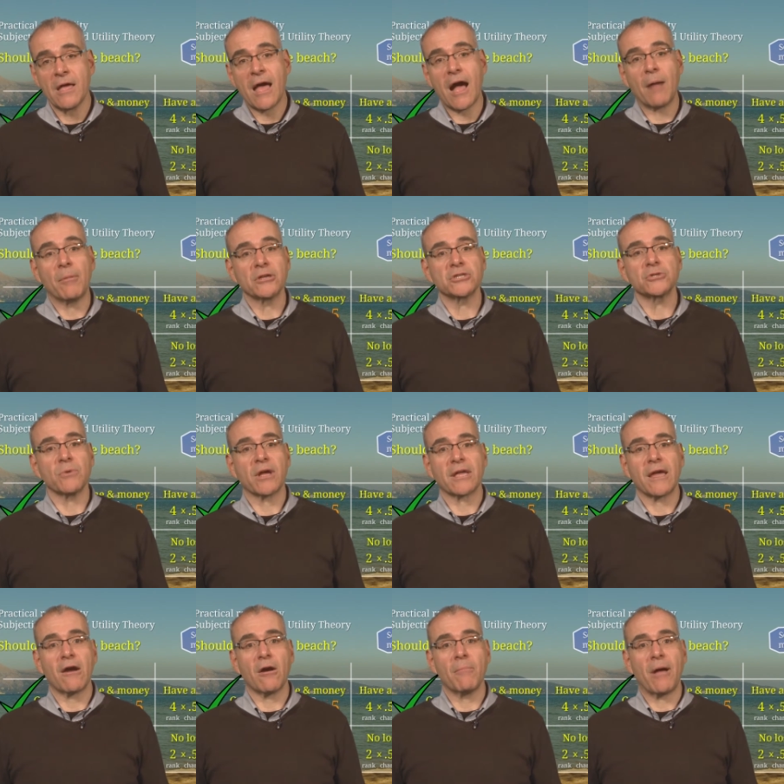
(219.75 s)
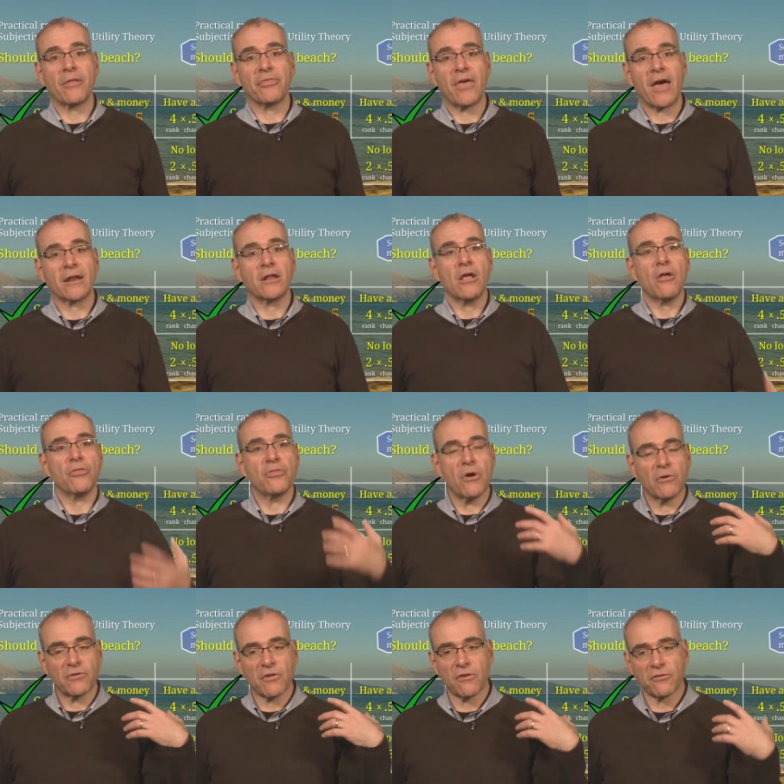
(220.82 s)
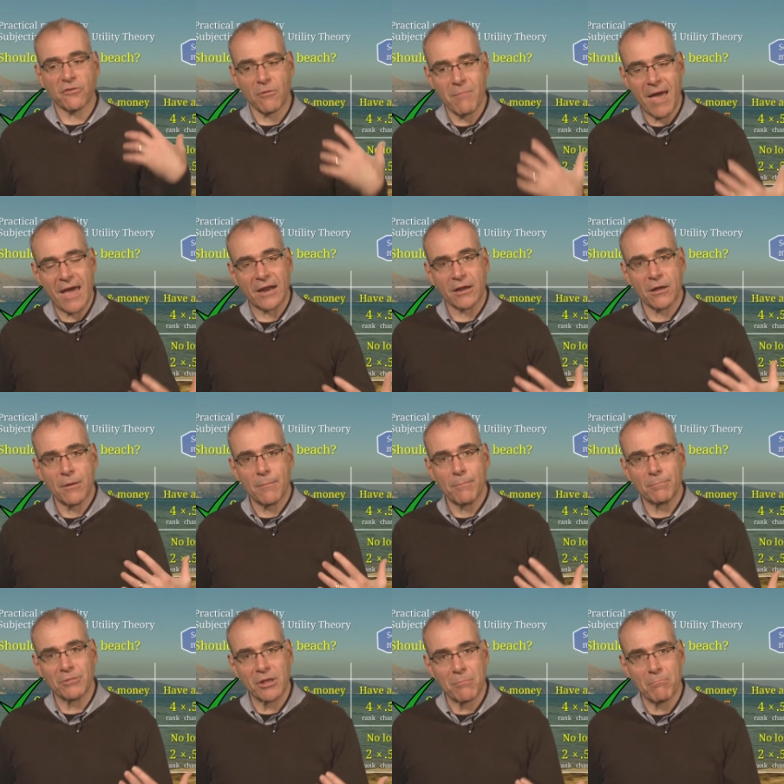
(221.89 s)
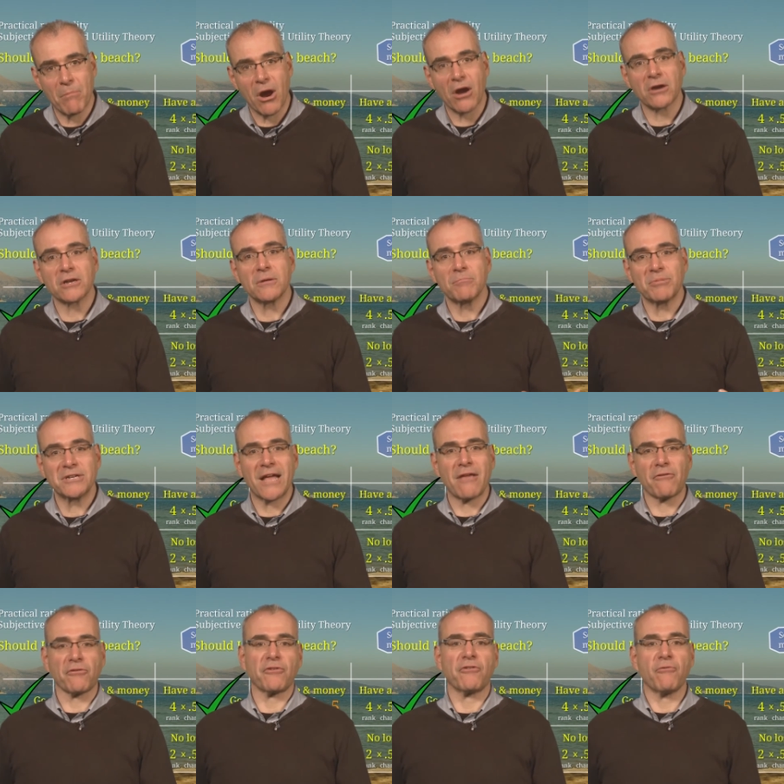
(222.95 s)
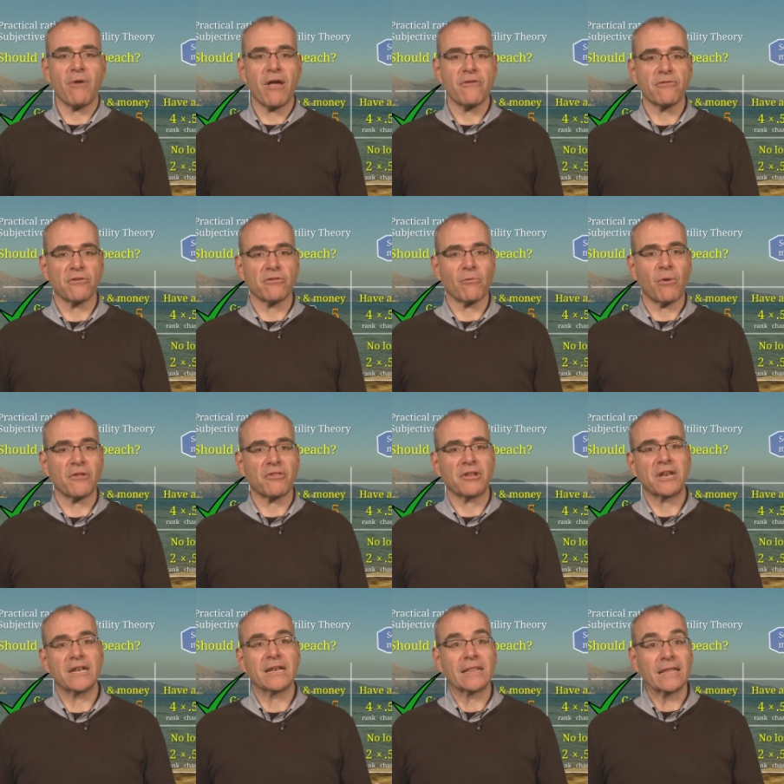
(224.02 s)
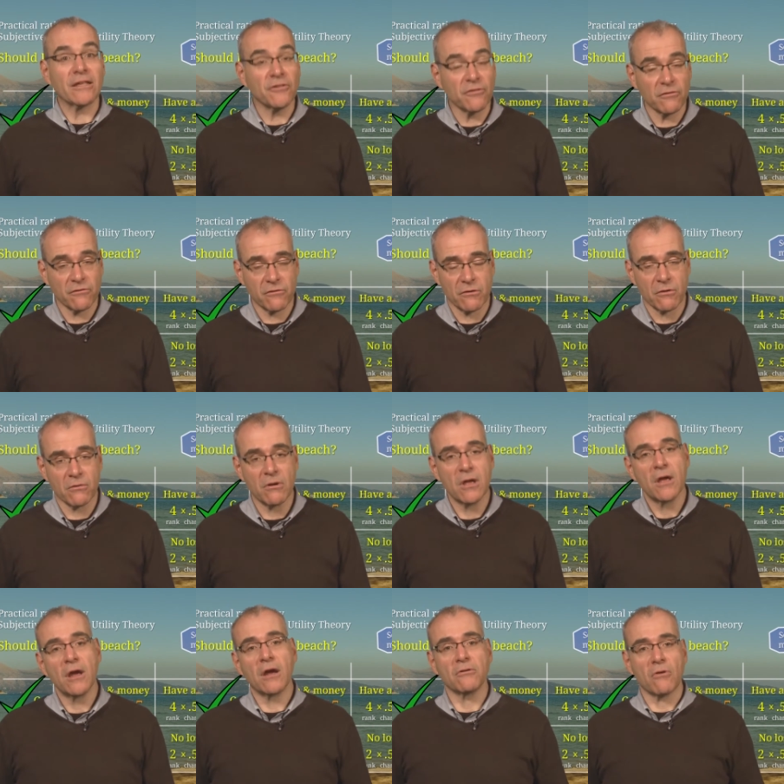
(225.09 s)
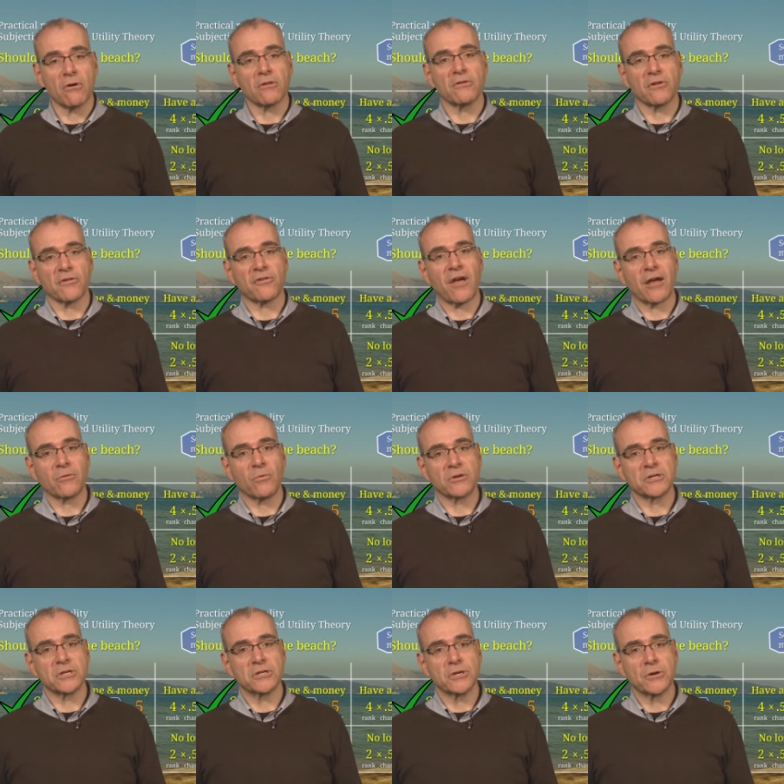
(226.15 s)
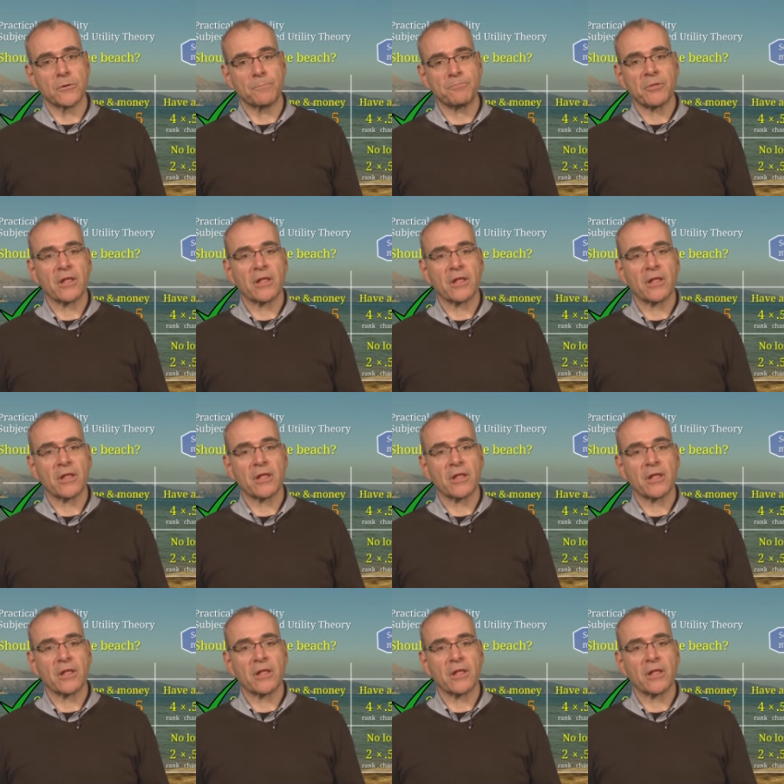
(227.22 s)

How much do I care about that? Those somatic marked potential situations are ones I need to listen to in order to decide what to do.